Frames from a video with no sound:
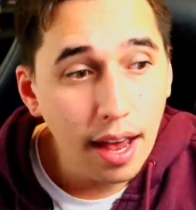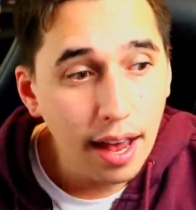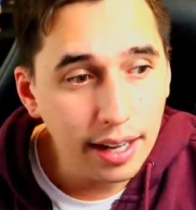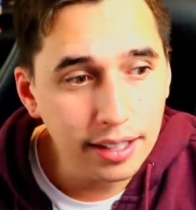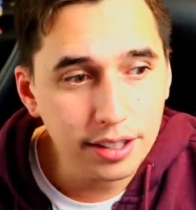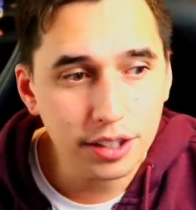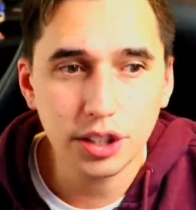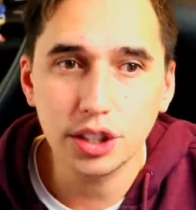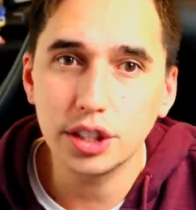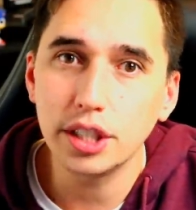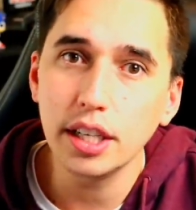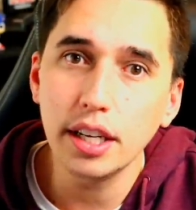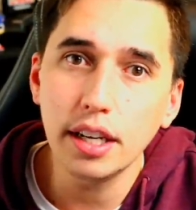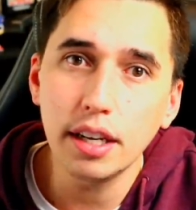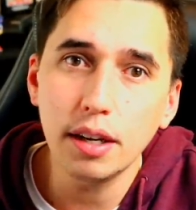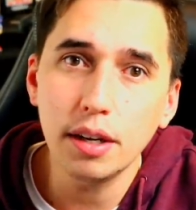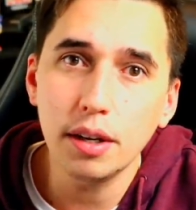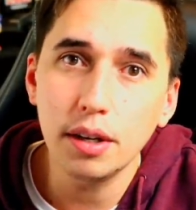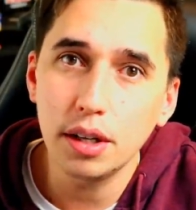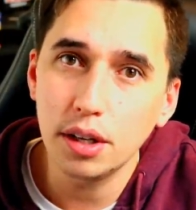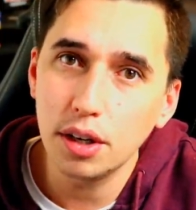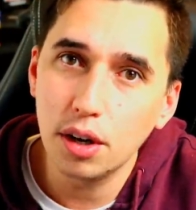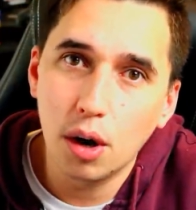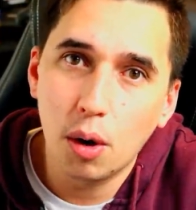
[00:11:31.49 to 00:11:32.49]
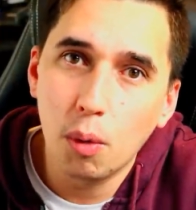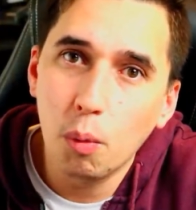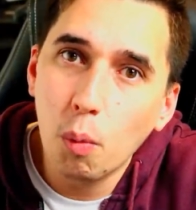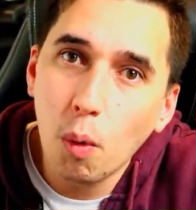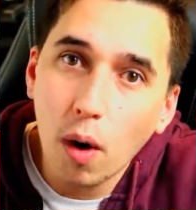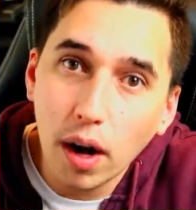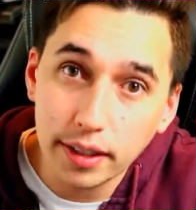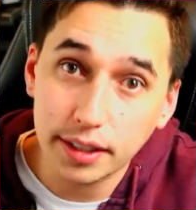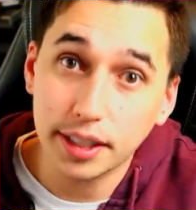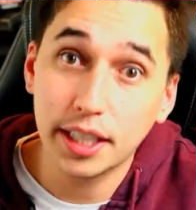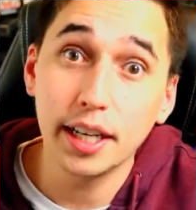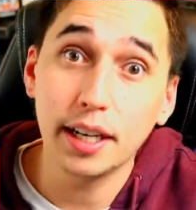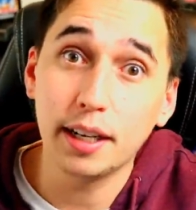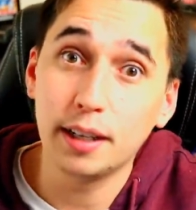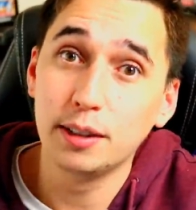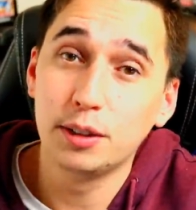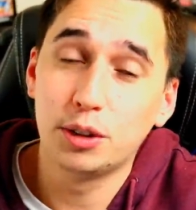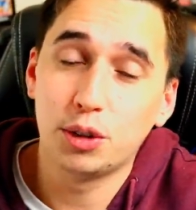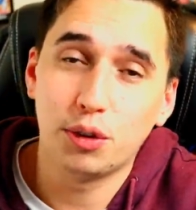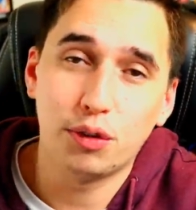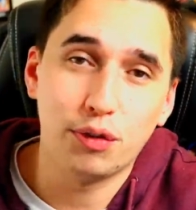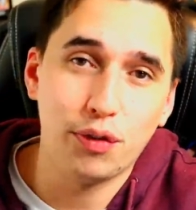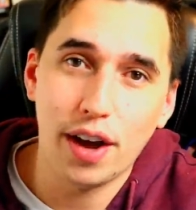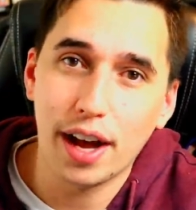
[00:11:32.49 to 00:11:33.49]
and see, you know, what
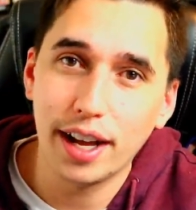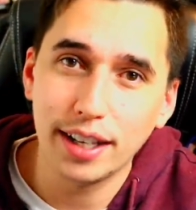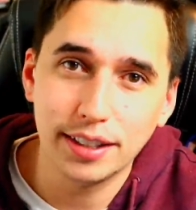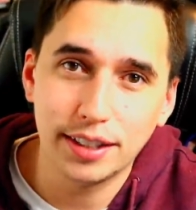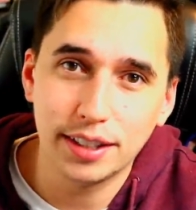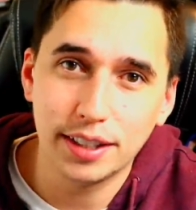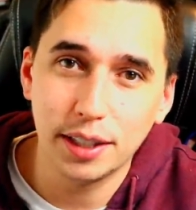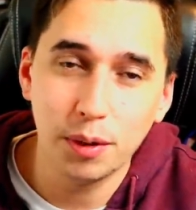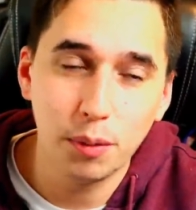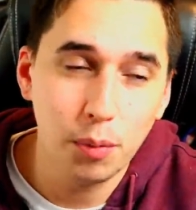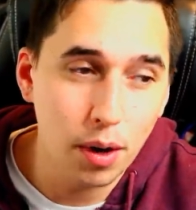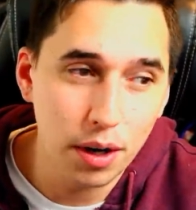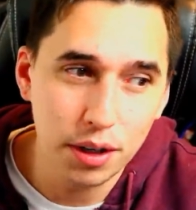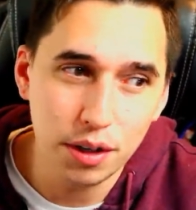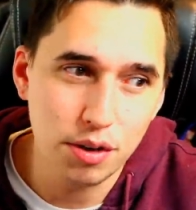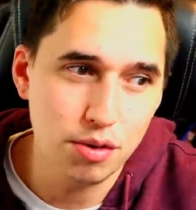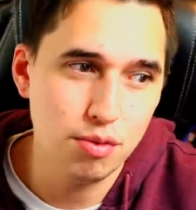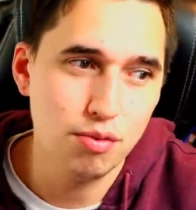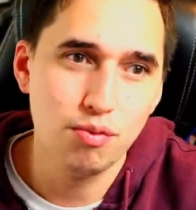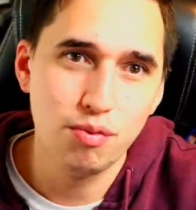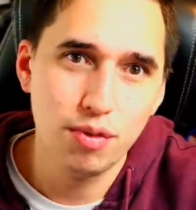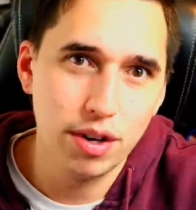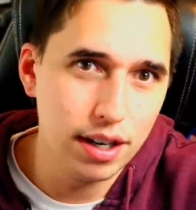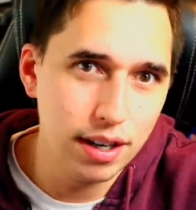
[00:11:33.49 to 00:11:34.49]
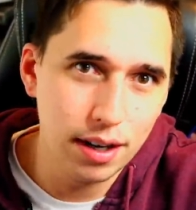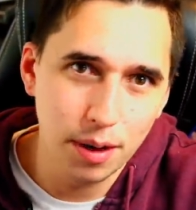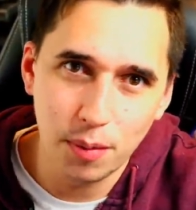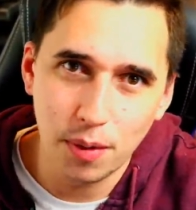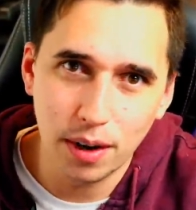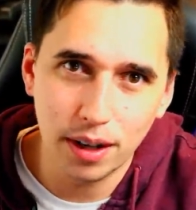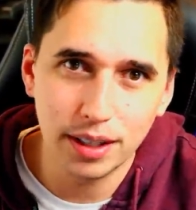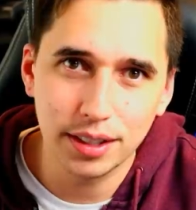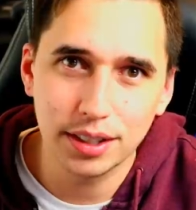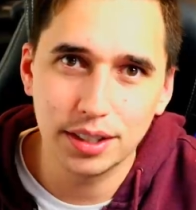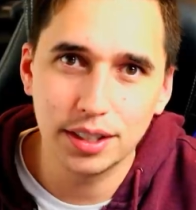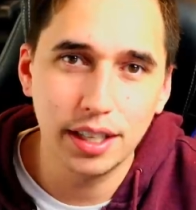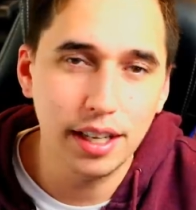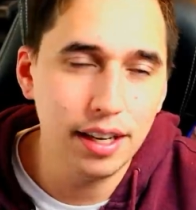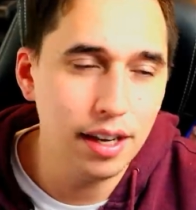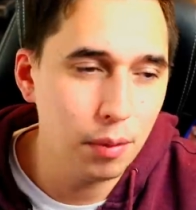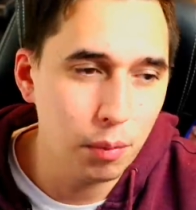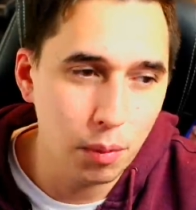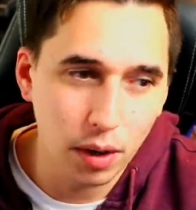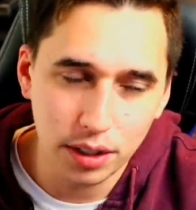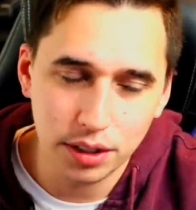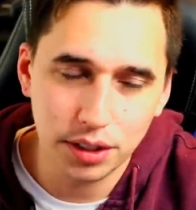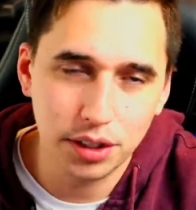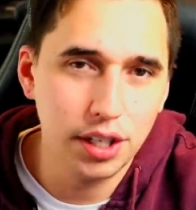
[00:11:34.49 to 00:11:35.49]
tickles your fancy, what you really want to see,
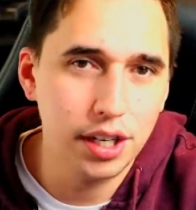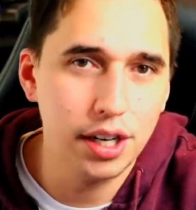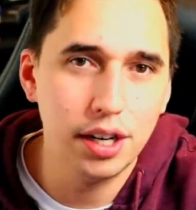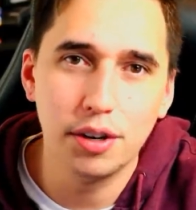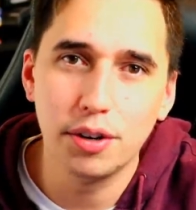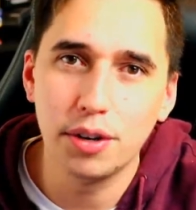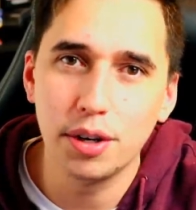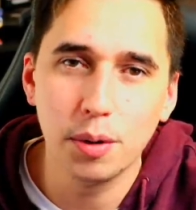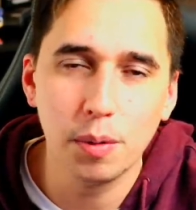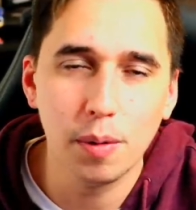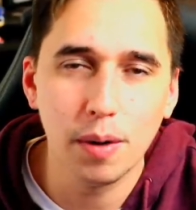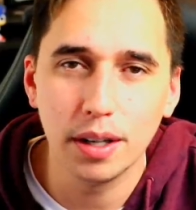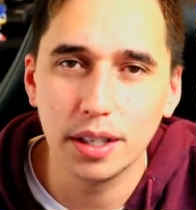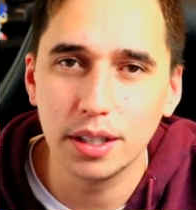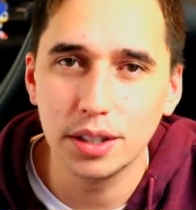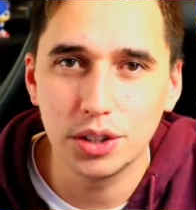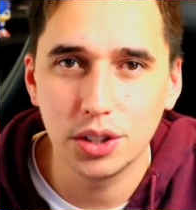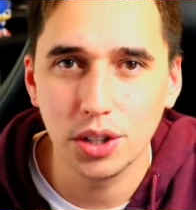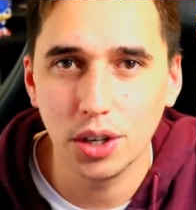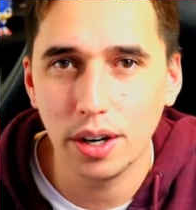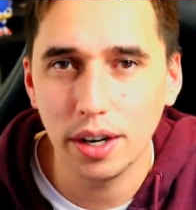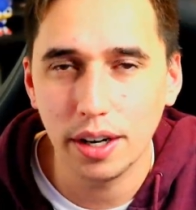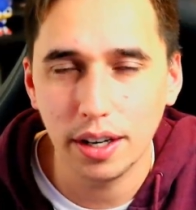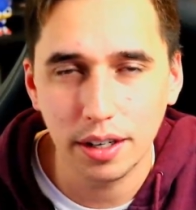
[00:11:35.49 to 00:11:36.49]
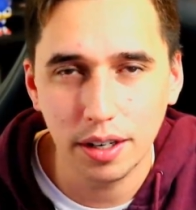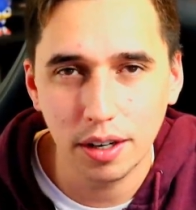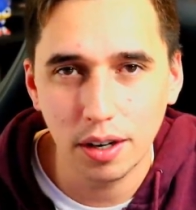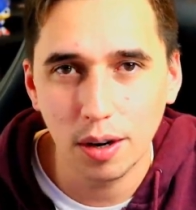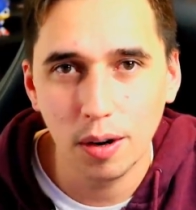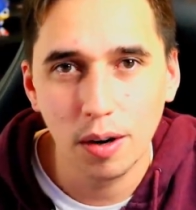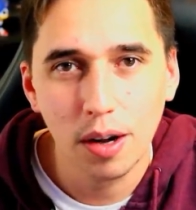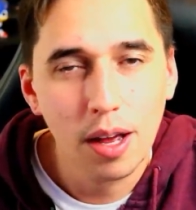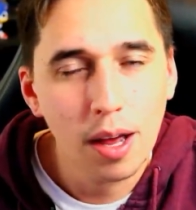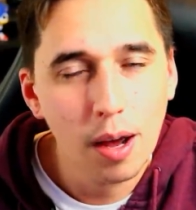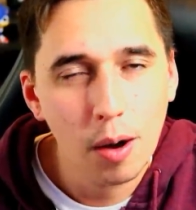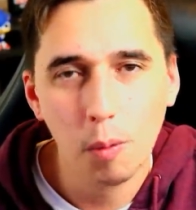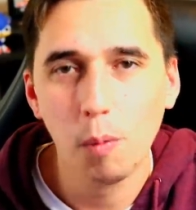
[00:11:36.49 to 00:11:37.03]
what tier you want to join, you know,